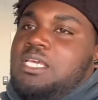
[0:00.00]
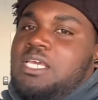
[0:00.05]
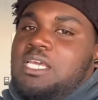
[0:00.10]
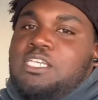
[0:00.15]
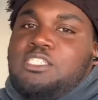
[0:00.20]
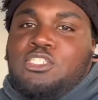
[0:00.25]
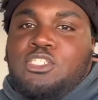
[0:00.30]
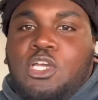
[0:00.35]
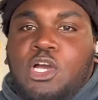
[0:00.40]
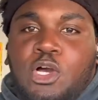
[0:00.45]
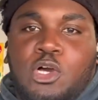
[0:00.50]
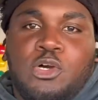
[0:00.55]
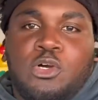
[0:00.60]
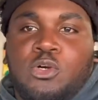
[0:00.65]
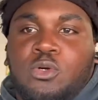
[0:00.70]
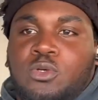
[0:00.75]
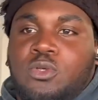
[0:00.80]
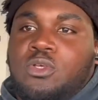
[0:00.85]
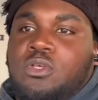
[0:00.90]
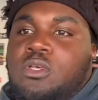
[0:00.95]
It's
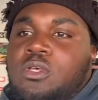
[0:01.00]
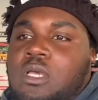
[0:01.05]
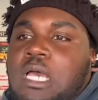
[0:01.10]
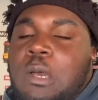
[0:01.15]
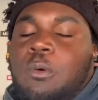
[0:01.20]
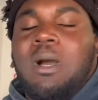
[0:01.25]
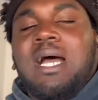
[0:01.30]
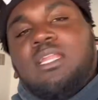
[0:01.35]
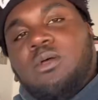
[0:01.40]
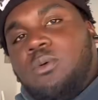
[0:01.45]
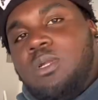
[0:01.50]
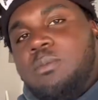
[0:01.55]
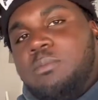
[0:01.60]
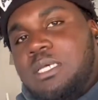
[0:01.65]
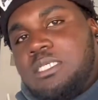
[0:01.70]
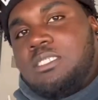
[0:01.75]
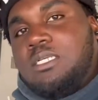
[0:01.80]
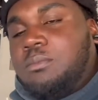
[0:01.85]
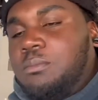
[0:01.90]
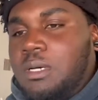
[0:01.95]
gone well, I don't really
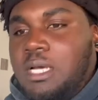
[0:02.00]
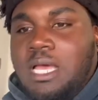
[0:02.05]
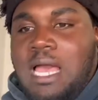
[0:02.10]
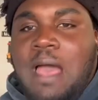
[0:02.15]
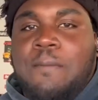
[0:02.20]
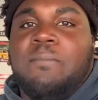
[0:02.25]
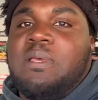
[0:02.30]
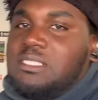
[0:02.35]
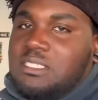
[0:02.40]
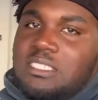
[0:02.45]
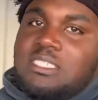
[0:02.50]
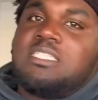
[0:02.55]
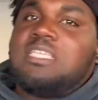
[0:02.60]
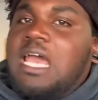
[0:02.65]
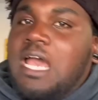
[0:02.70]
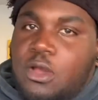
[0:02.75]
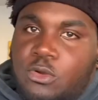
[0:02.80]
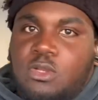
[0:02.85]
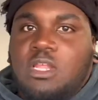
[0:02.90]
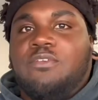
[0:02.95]
miss it, but I miss the
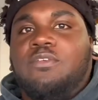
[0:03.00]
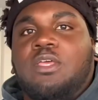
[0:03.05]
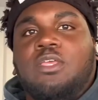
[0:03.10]
sound of it.